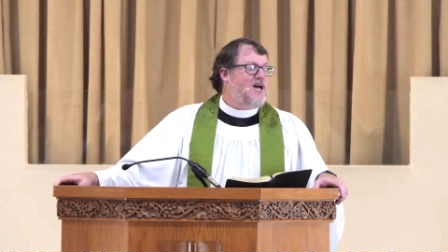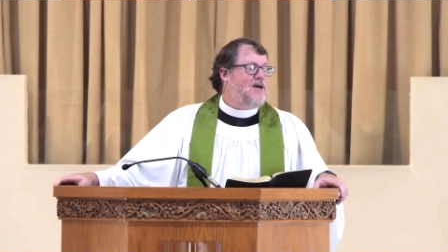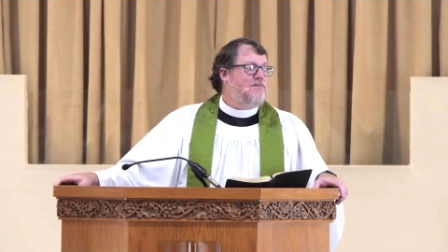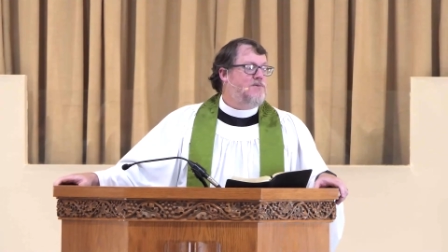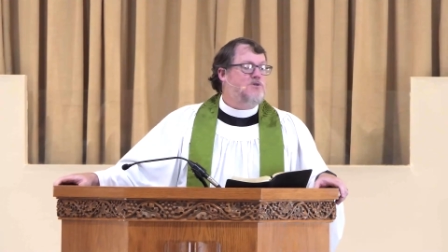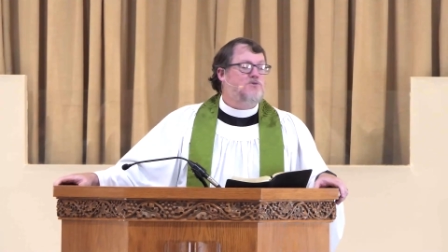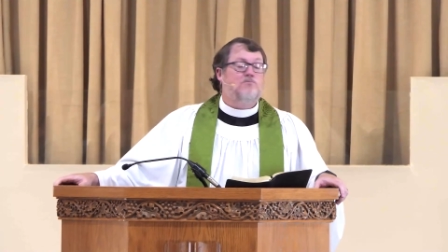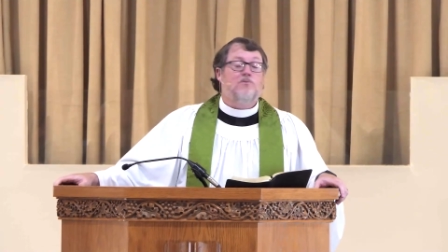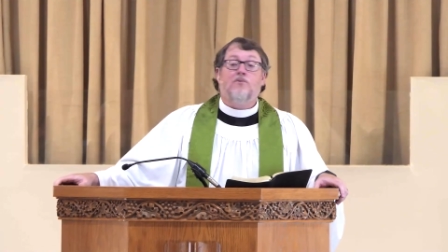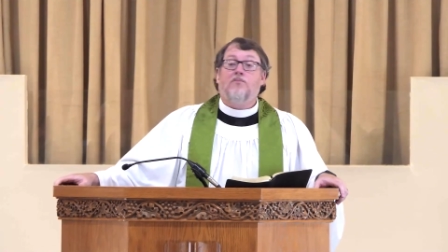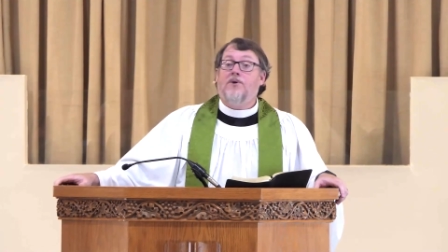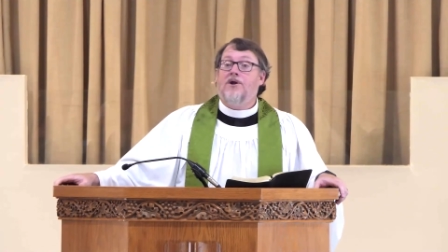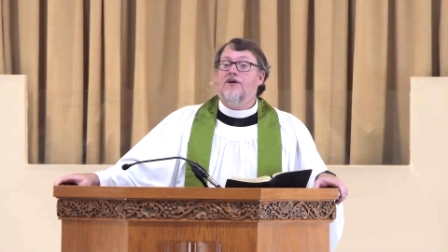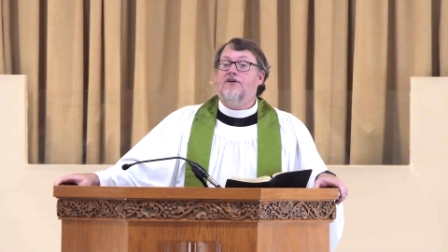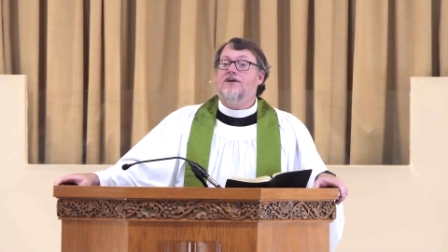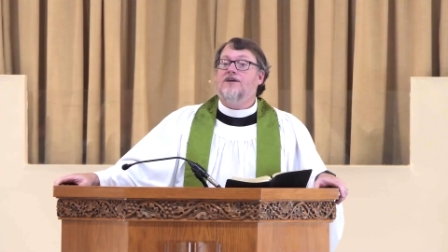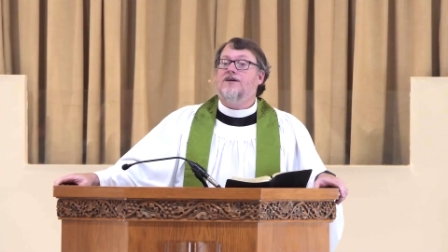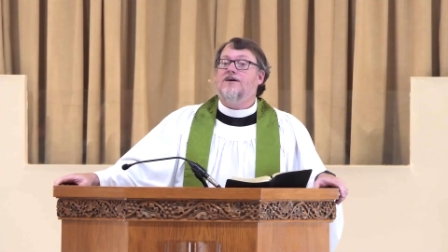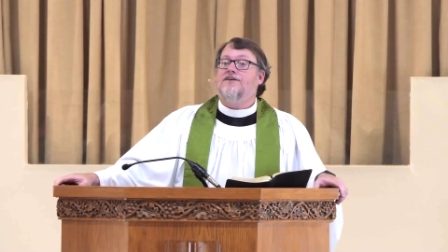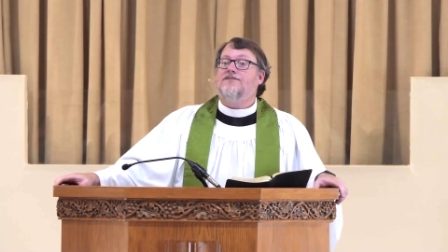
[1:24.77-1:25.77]
He's
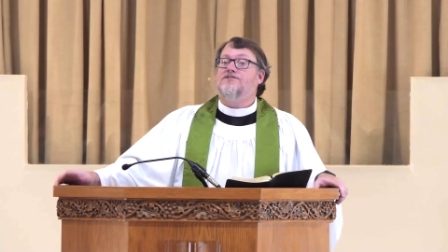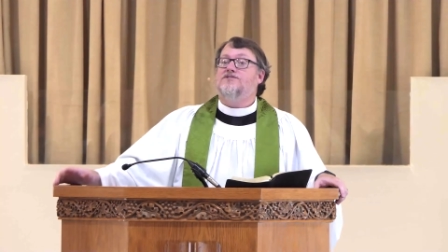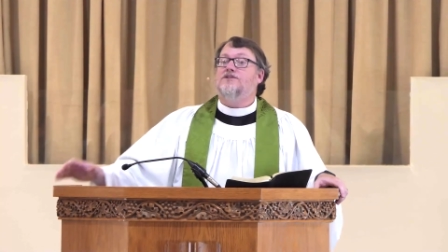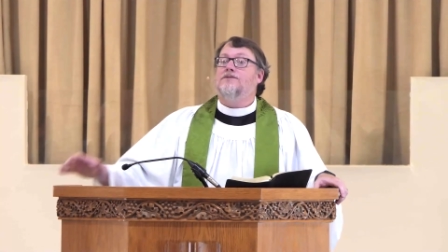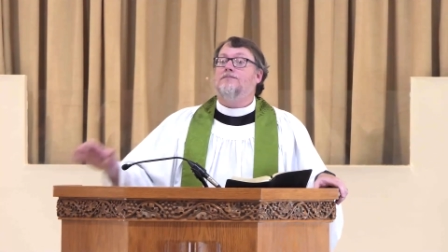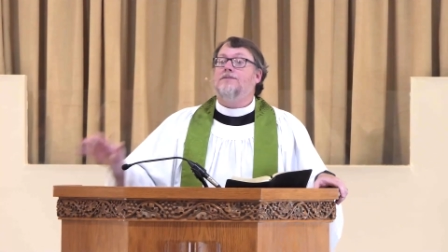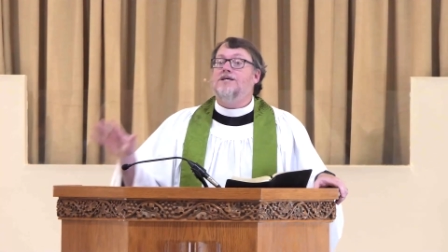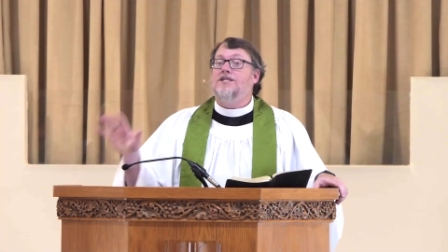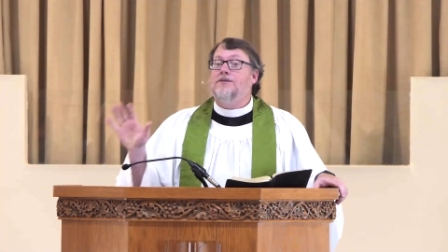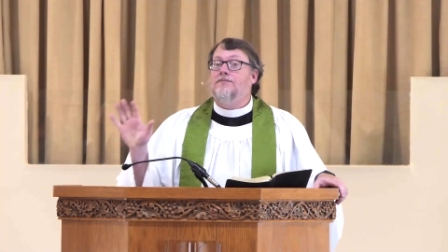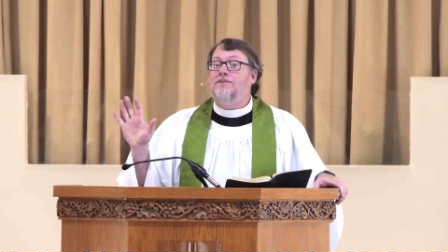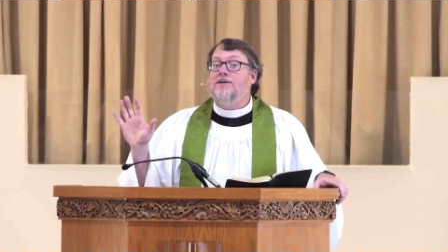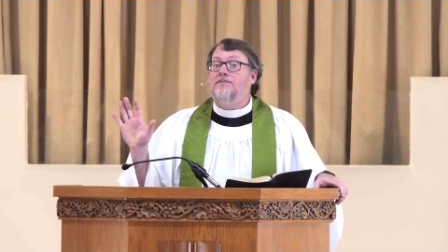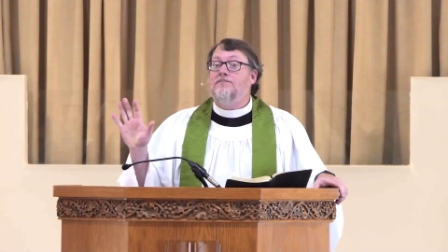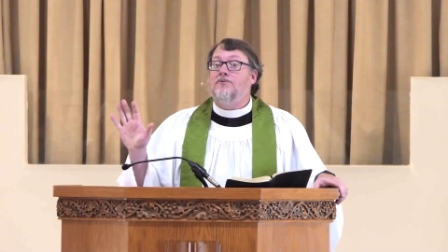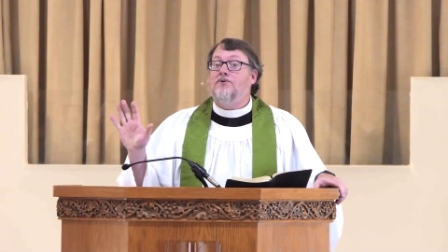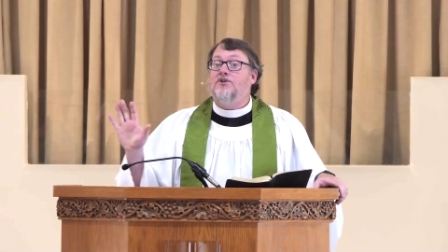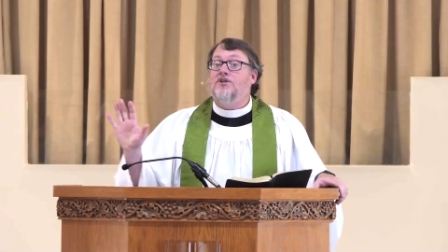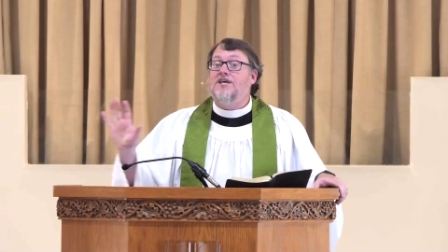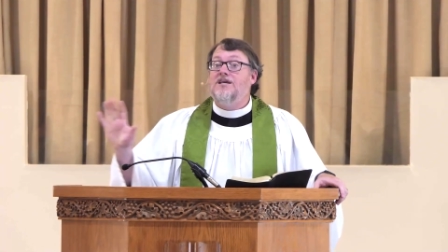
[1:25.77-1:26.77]
preparing us to be the
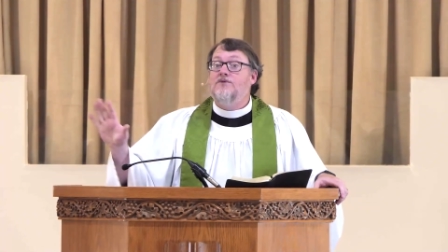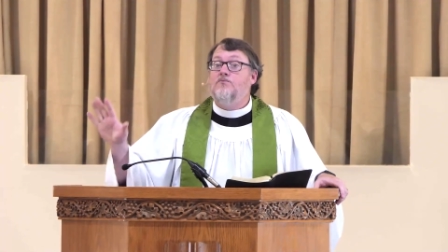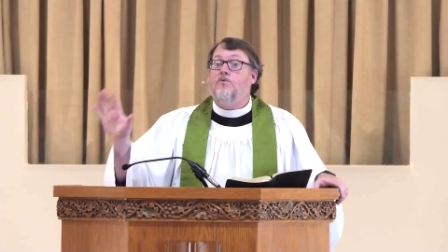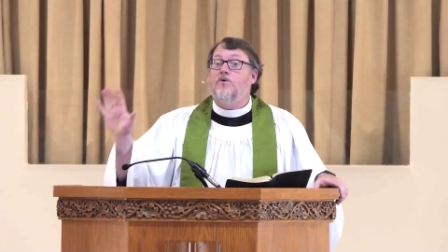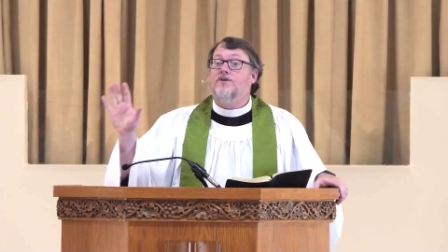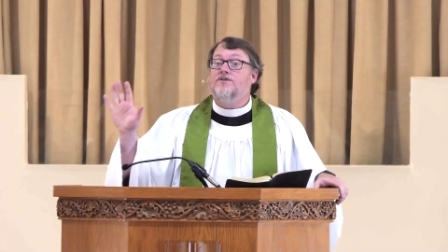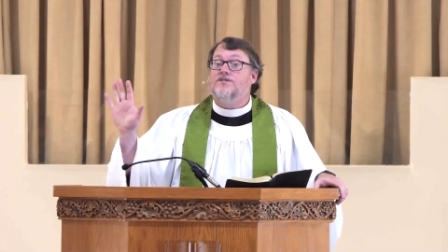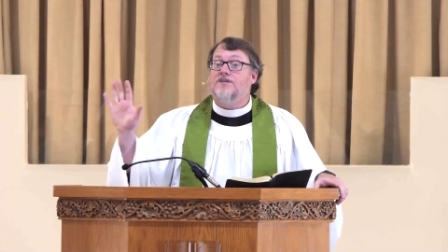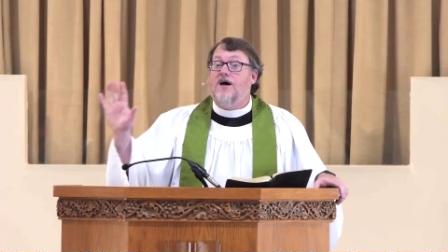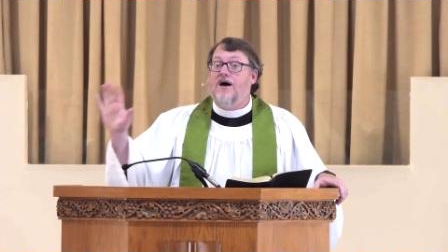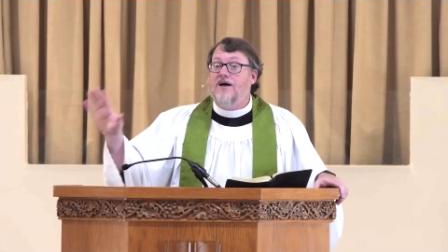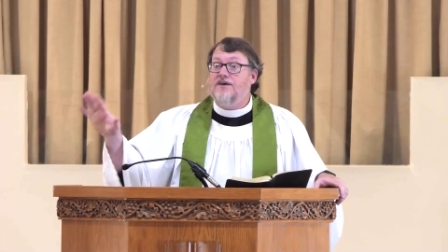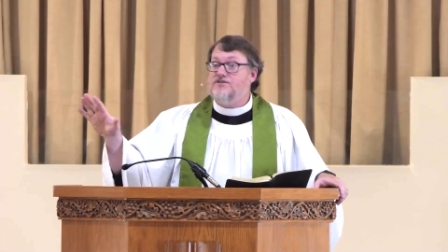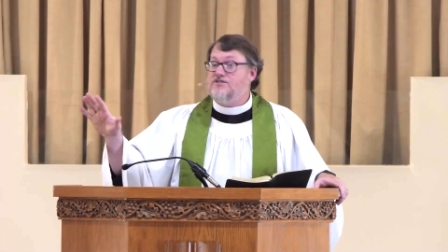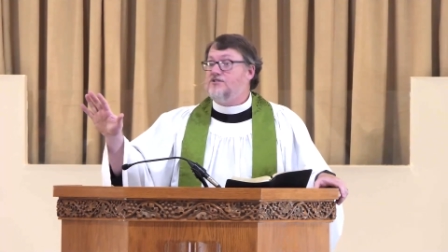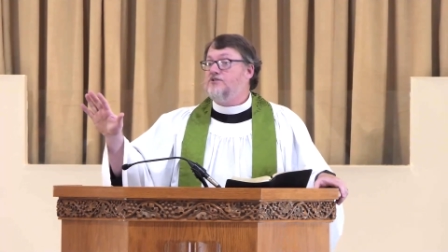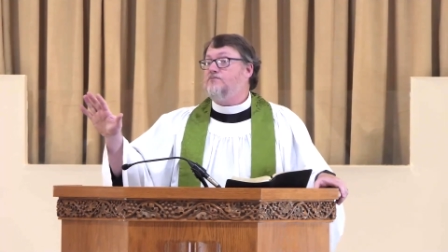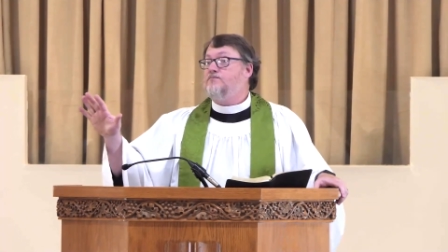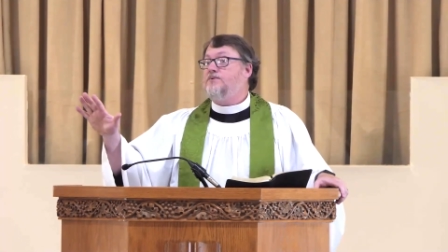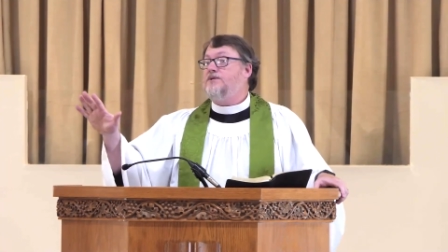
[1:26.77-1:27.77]
people He wants us
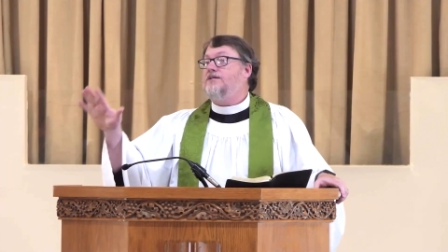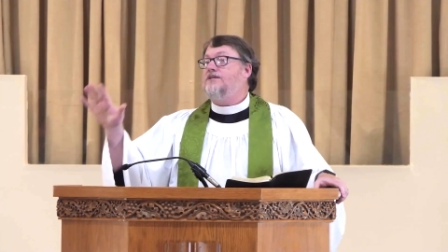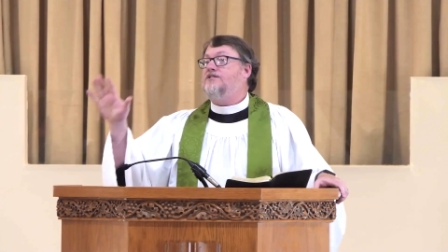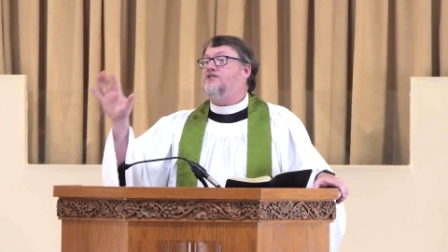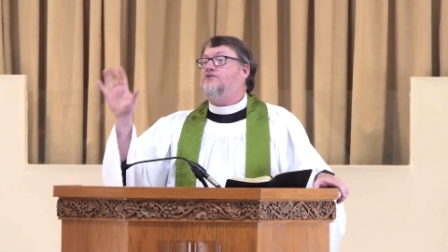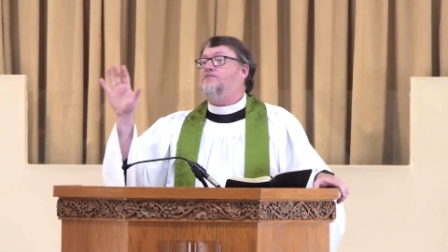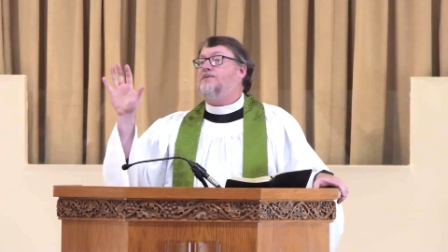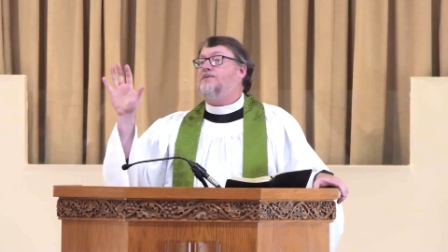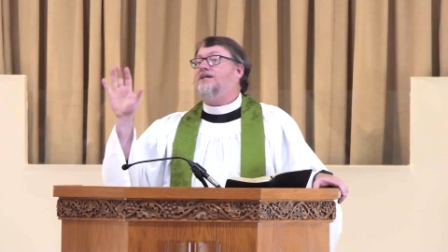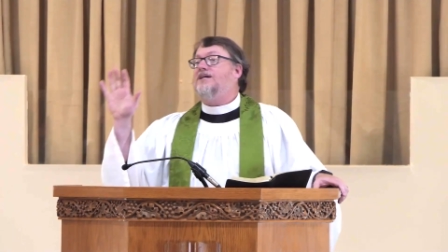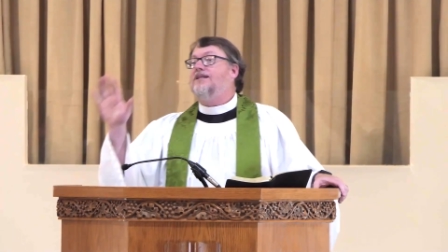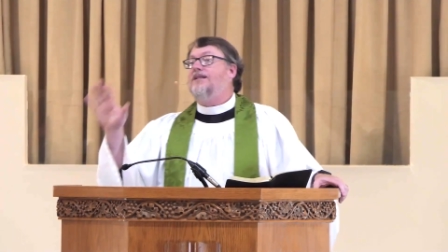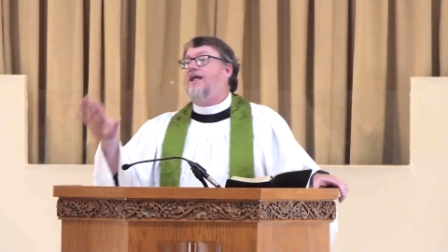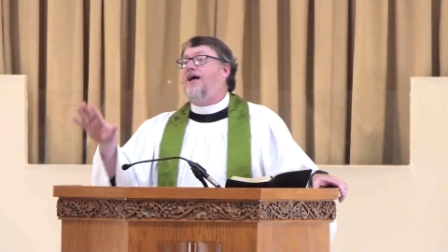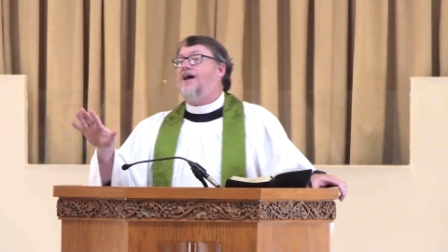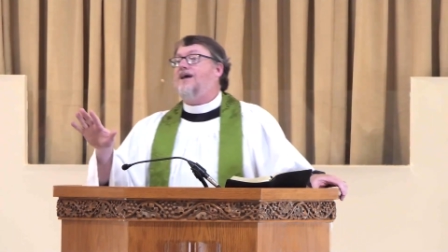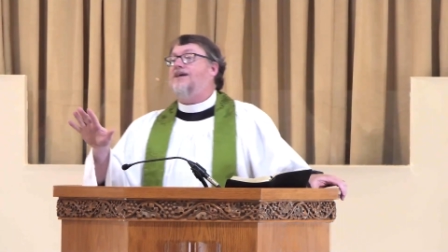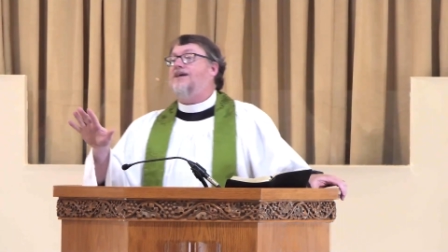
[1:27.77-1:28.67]
to be, to be a light